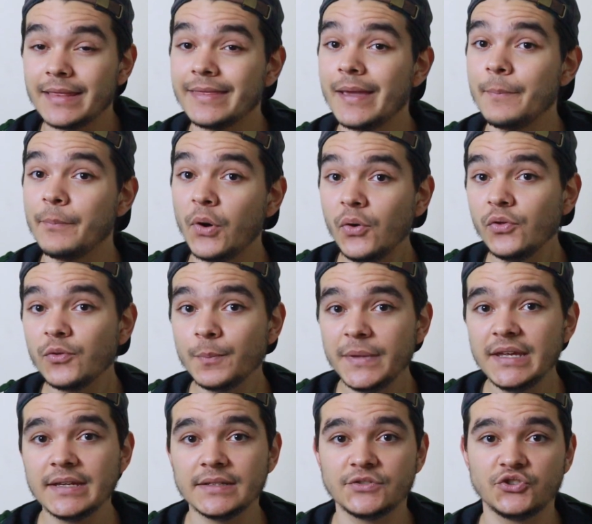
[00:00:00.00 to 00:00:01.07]
They both
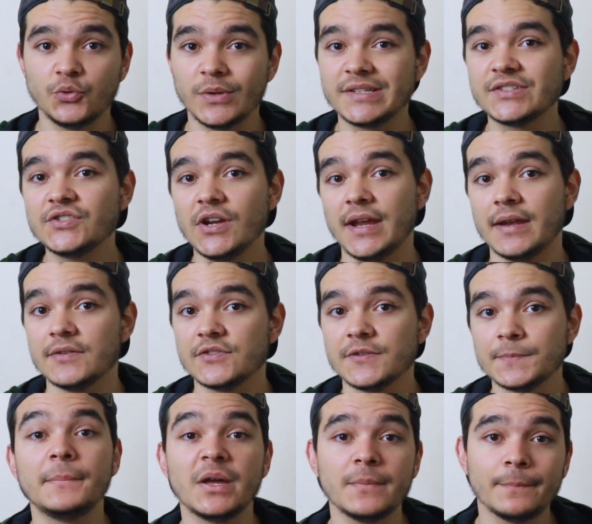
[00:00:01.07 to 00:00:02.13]
mean to exchange,
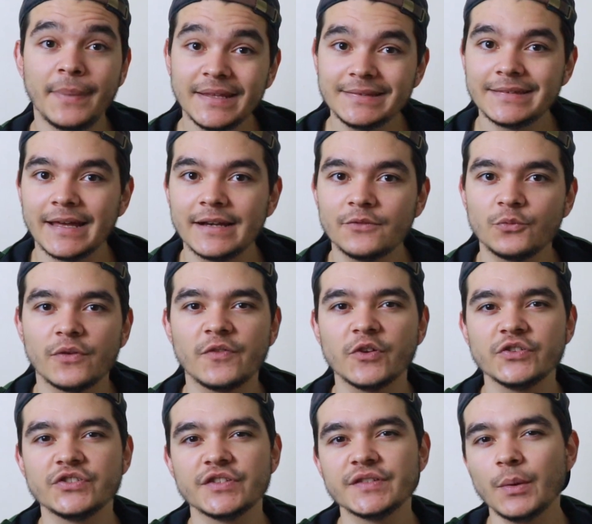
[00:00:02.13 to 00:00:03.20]
but baddal
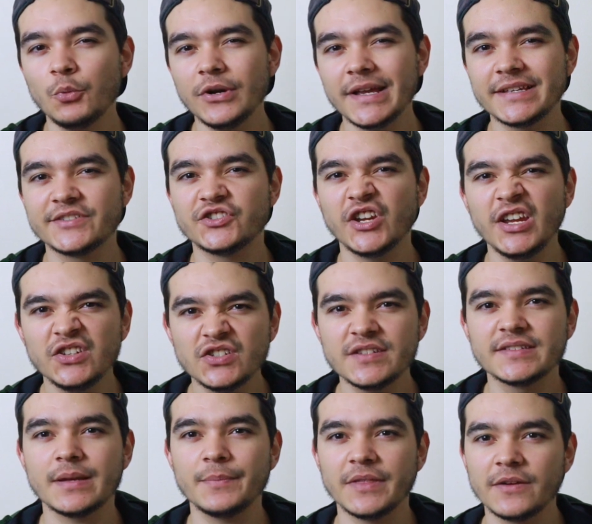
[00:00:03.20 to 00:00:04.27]
refers to someone exchanging
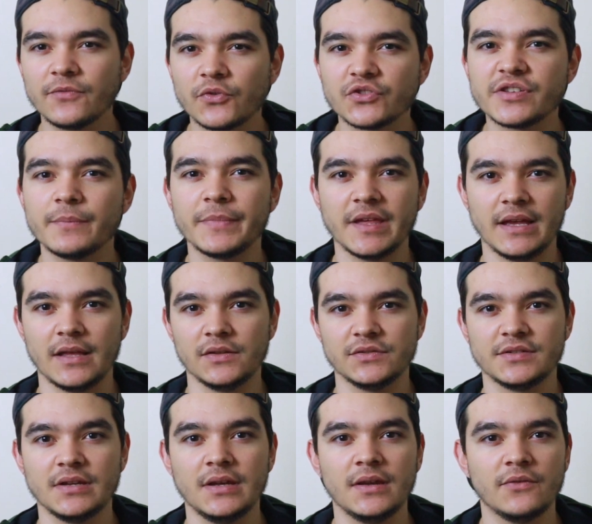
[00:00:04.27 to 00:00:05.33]
something for something
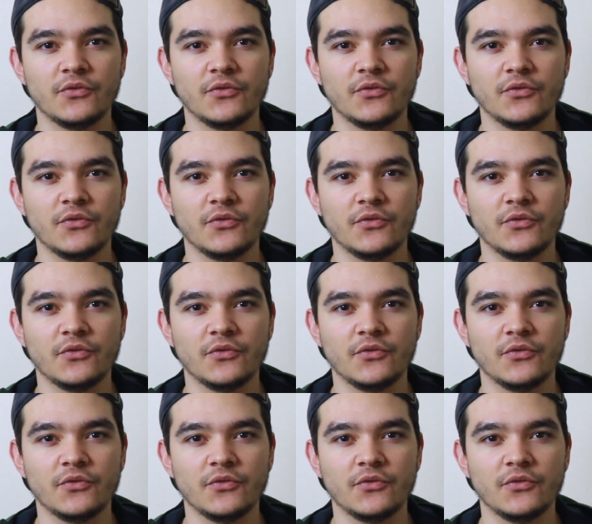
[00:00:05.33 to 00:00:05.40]
else.